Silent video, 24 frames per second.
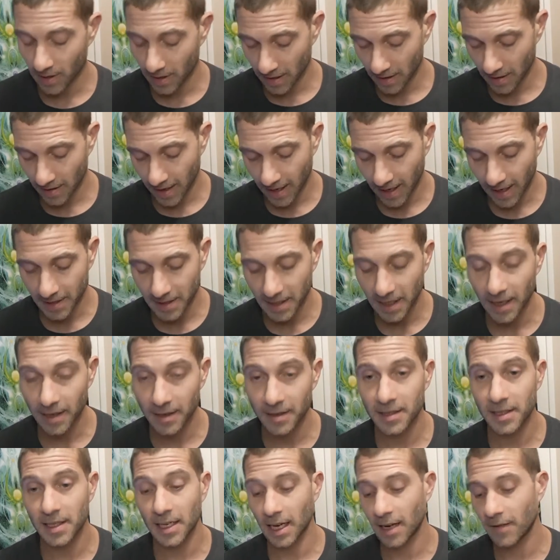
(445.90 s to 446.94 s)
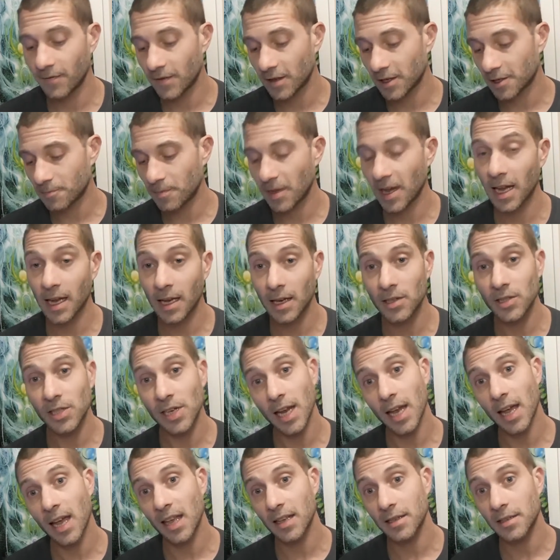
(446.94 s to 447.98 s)
Like I said, save this page
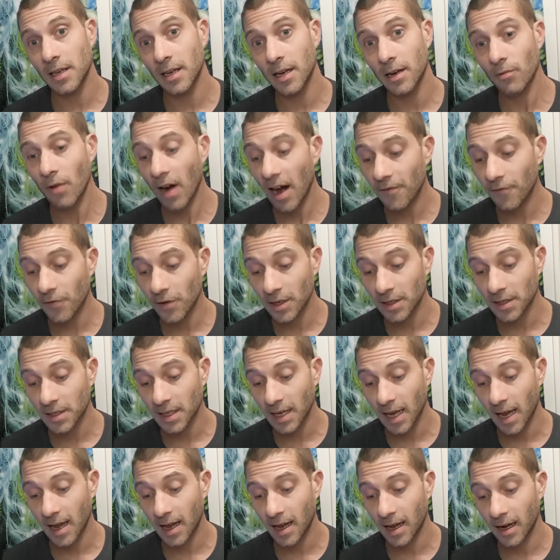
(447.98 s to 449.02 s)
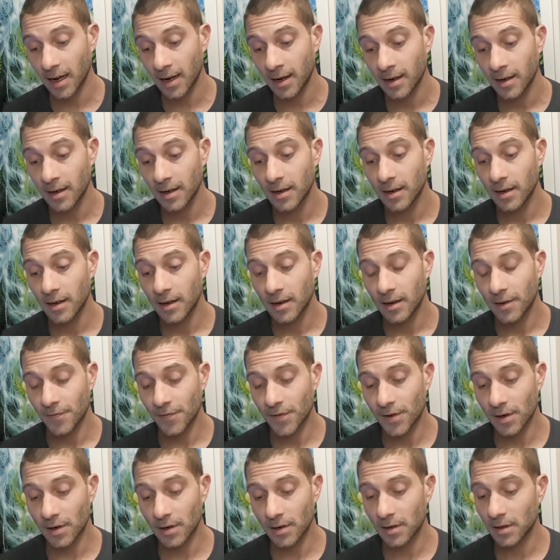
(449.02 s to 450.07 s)
as a reference guide
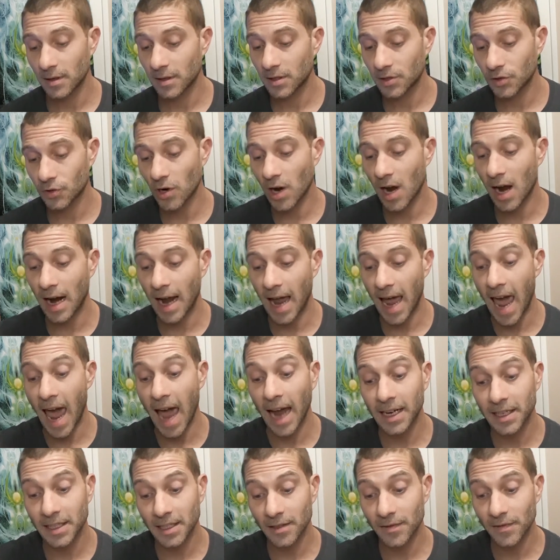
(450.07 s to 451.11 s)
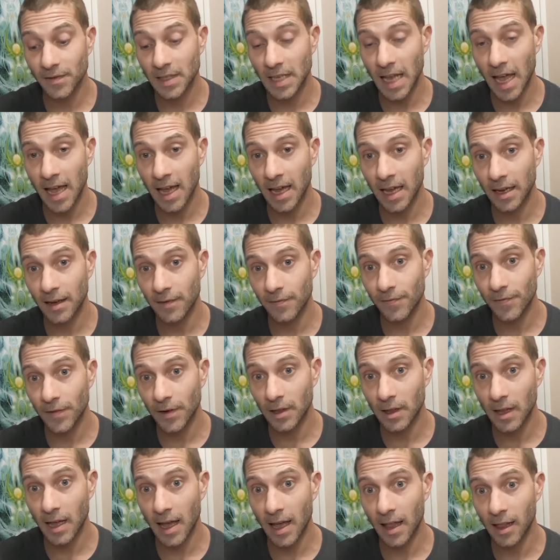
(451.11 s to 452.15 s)
for strong active side for
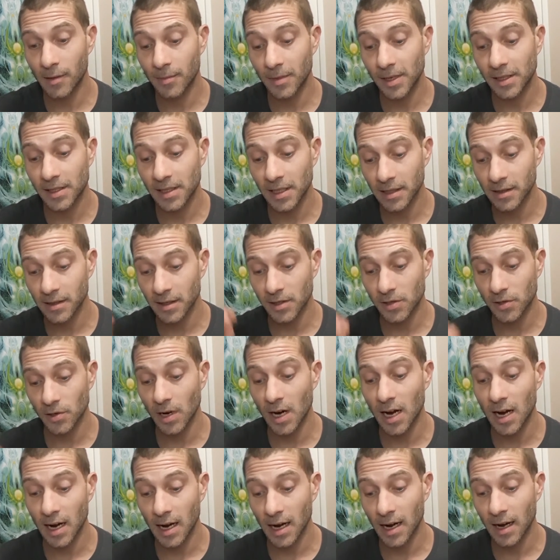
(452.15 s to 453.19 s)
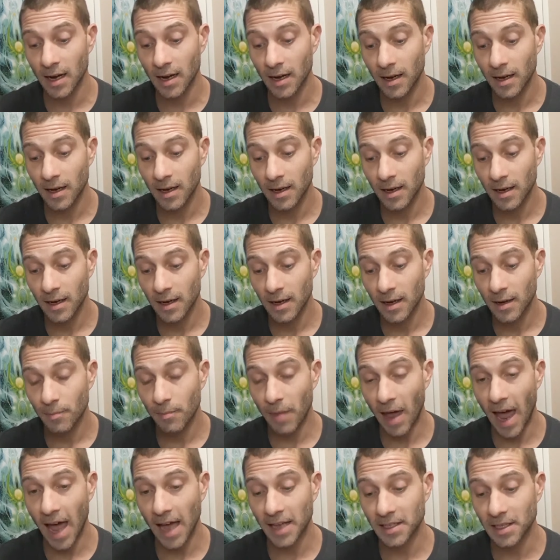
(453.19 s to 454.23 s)
the elements and the strong
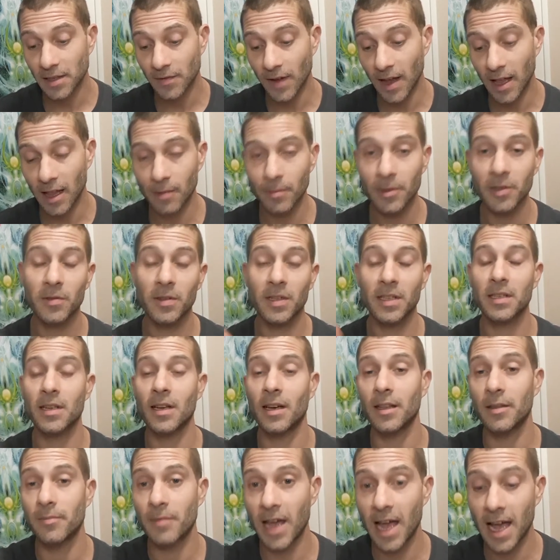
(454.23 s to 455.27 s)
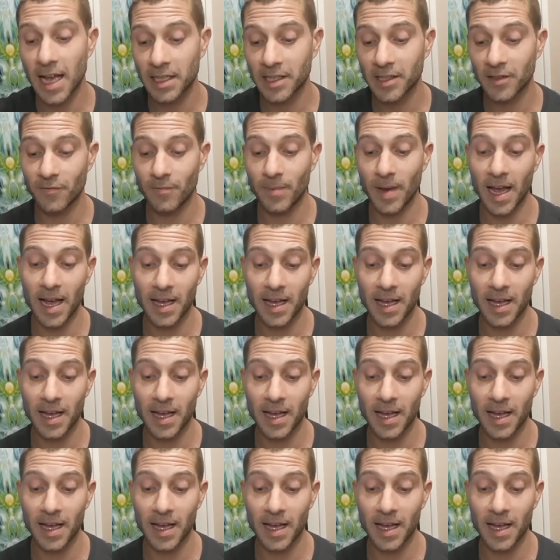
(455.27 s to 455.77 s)
passive elements. We just call them passive.